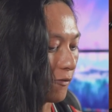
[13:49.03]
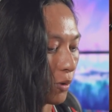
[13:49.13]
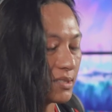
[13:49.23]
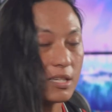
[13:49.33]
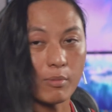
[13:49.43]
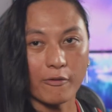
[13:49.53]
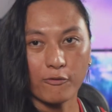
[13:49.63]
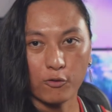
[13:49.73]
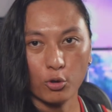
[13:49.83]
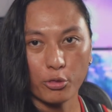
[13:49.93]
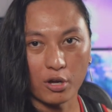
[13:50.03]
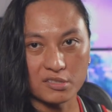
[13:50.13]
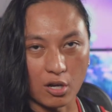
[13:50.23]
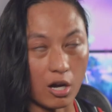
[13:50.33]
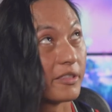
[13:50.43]
you want to see my full
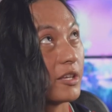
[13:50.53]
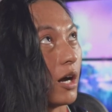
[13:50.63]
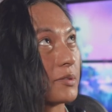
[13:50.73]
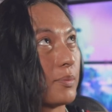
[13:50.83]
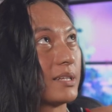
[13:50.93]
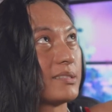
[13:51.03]
thoughts on the OBSBot